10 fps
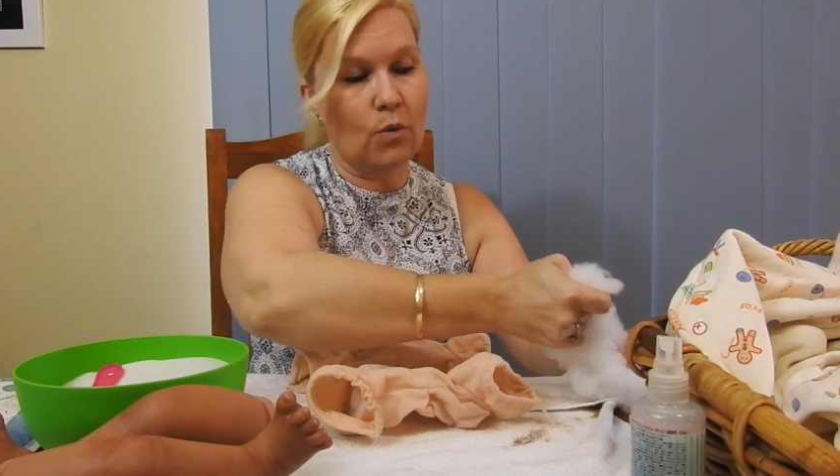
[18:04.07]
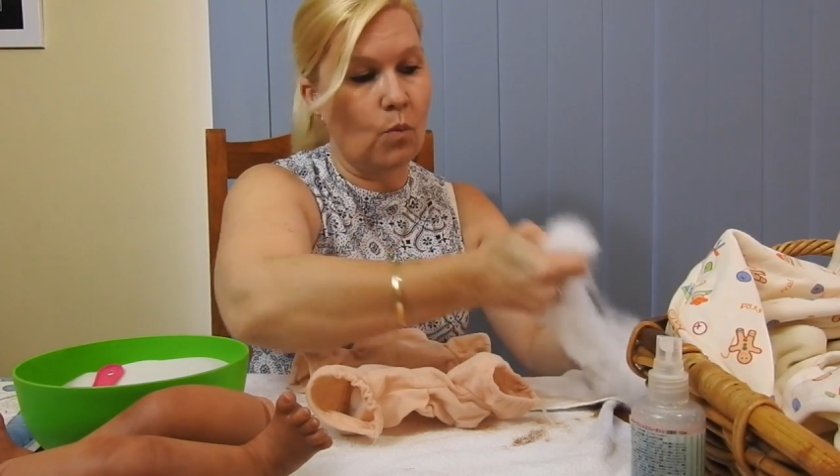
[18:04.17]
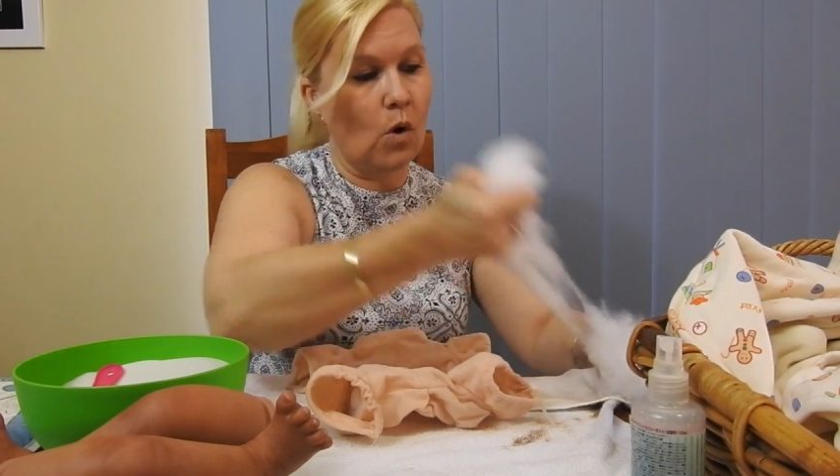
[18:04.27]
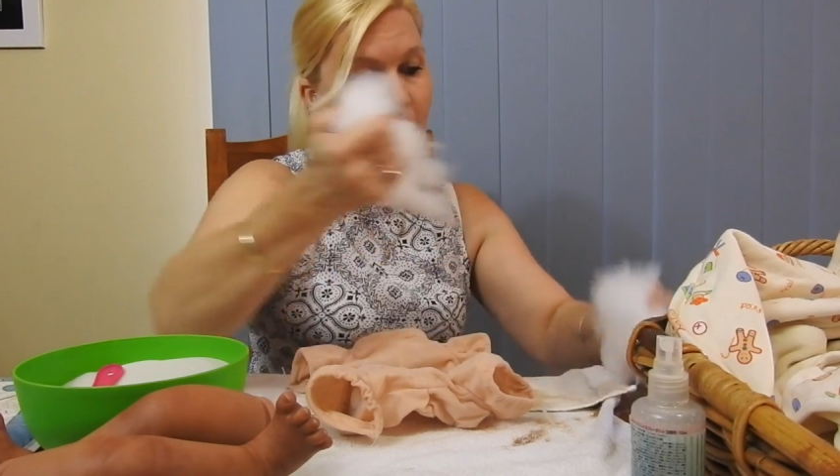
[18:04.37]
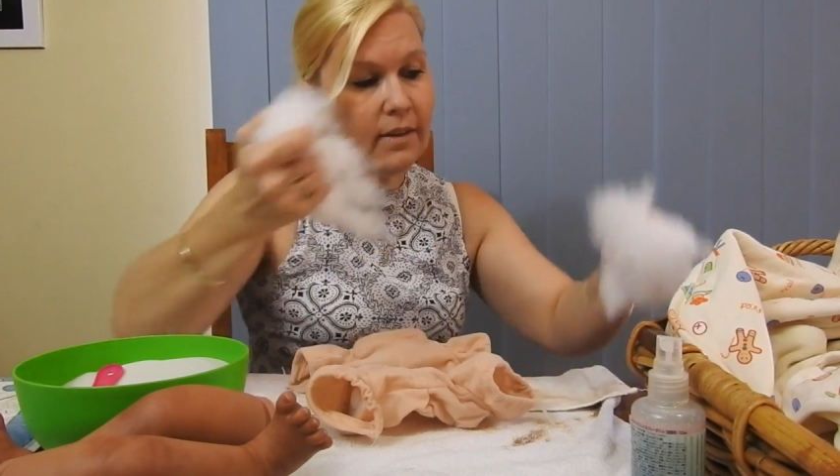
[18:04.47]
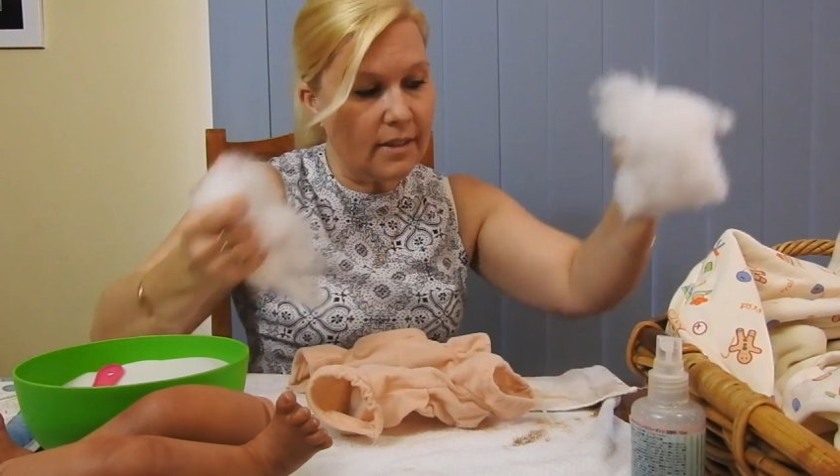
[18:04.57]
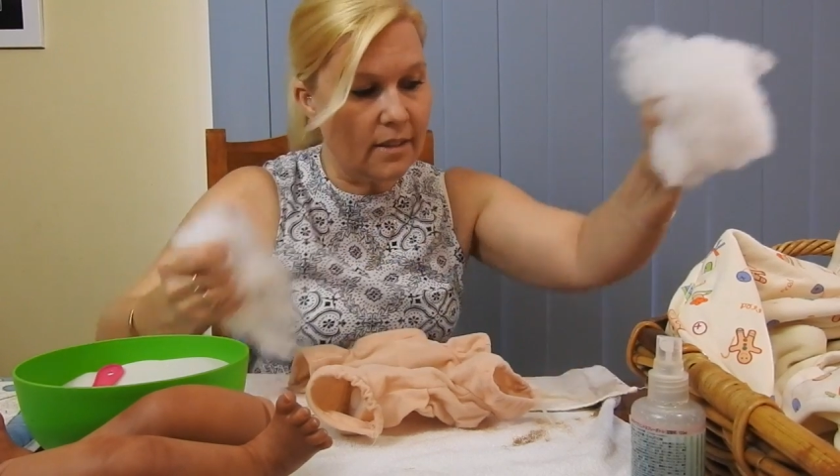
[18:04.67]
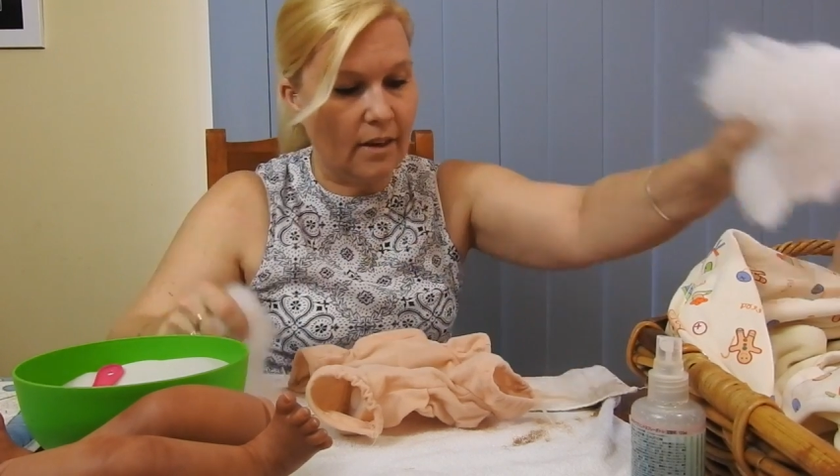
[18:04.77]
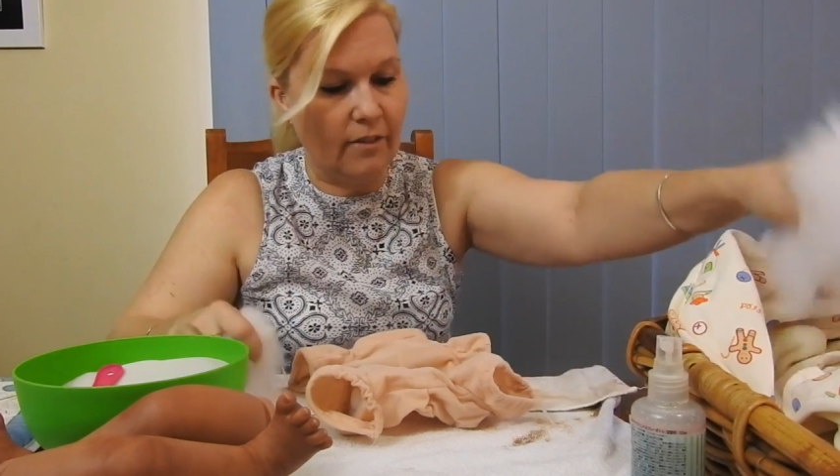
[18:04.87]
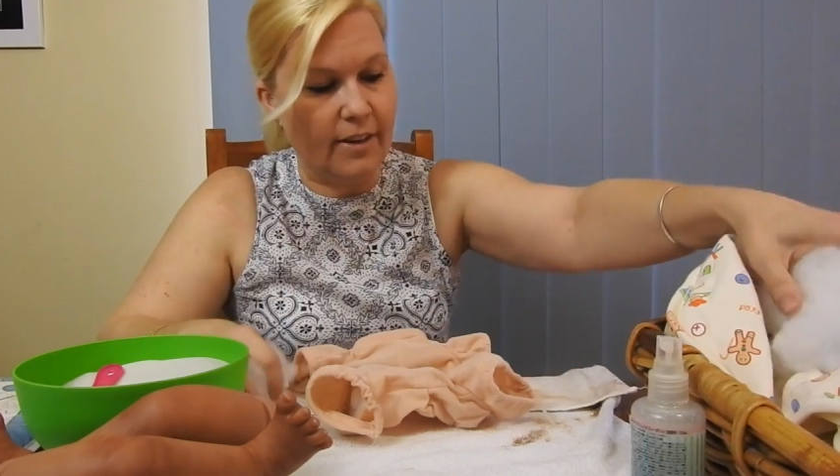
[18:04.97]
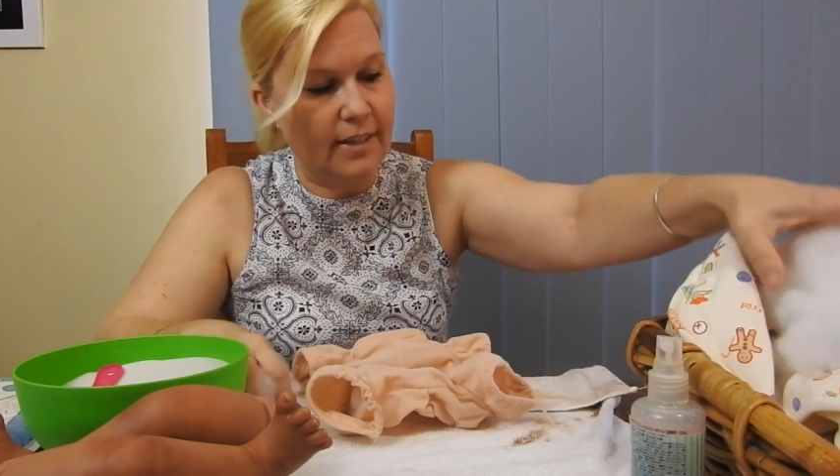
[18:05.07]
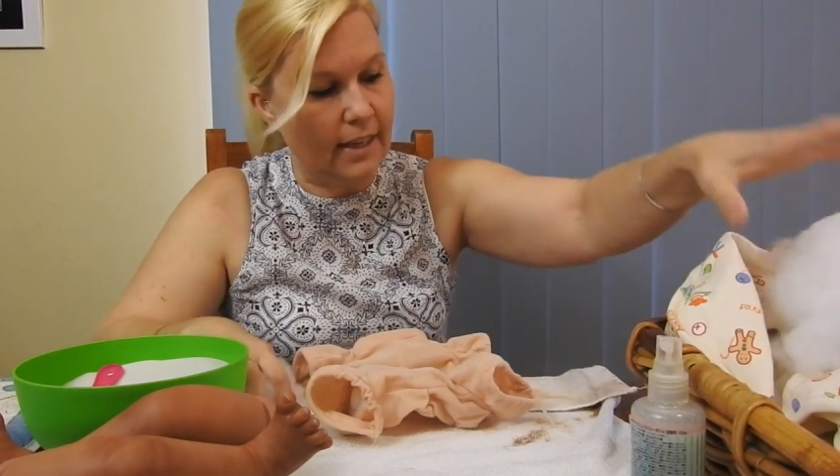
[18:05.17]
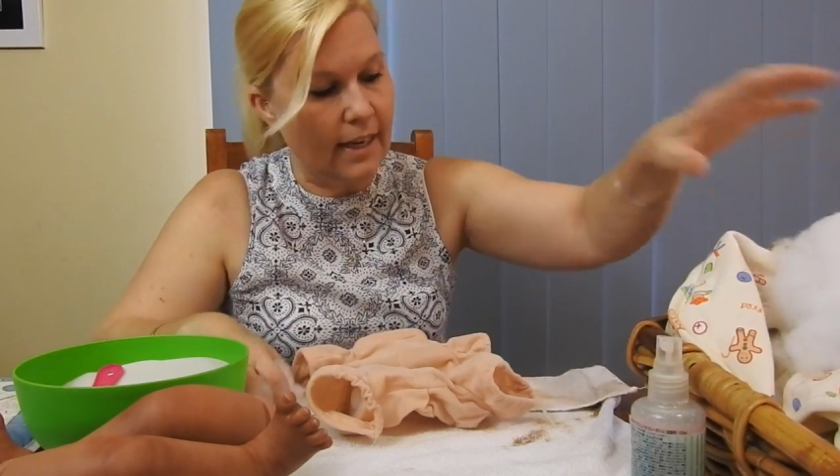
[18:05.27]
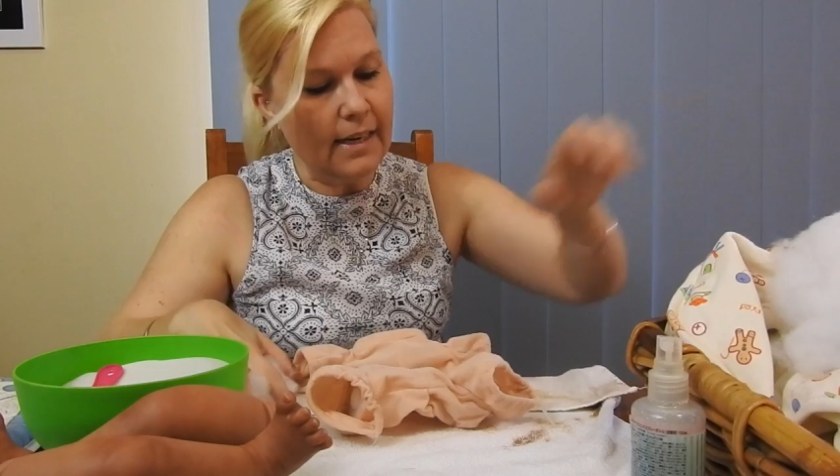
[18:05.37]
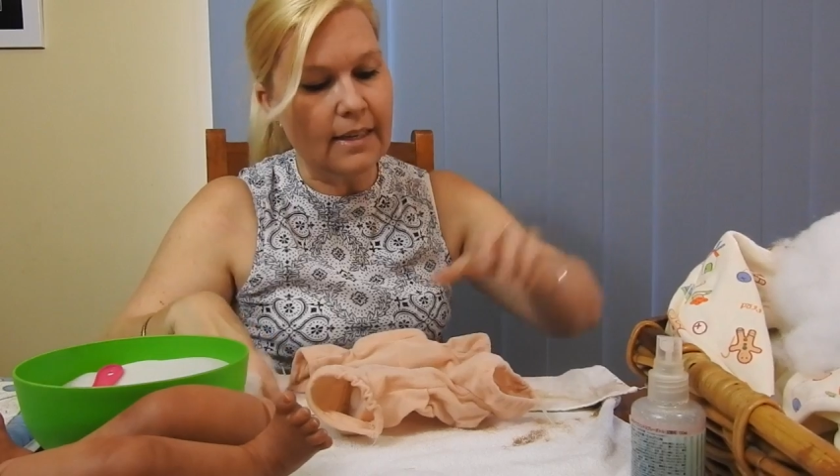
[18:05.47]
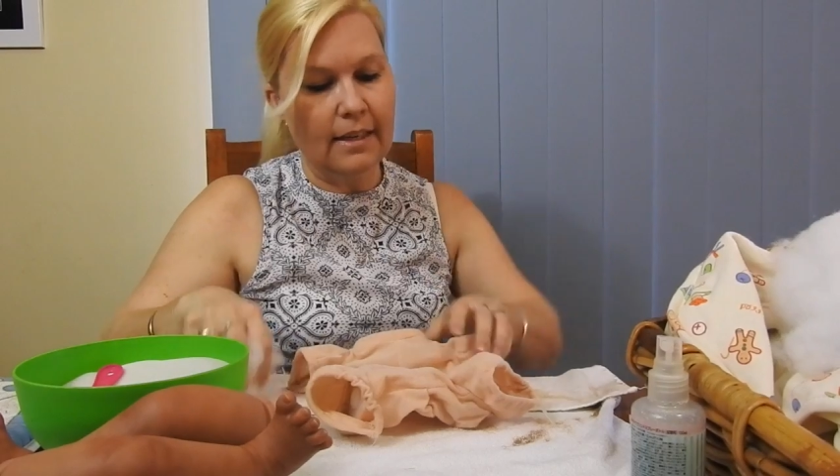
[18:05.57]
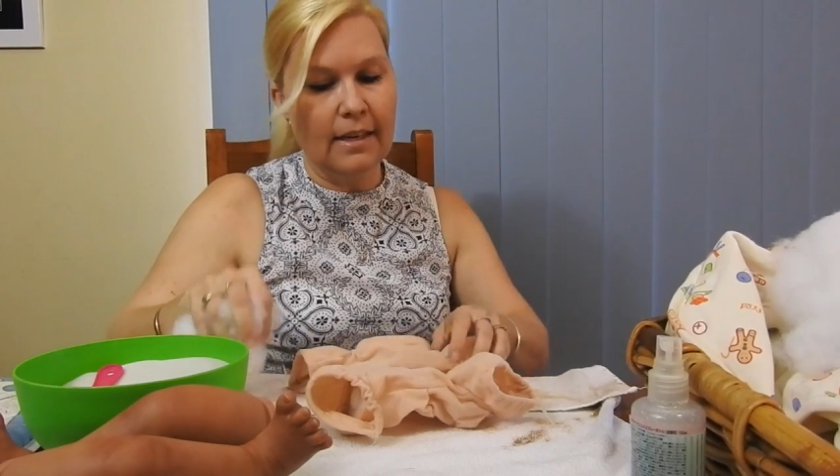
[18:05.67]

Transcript: you want, obviously.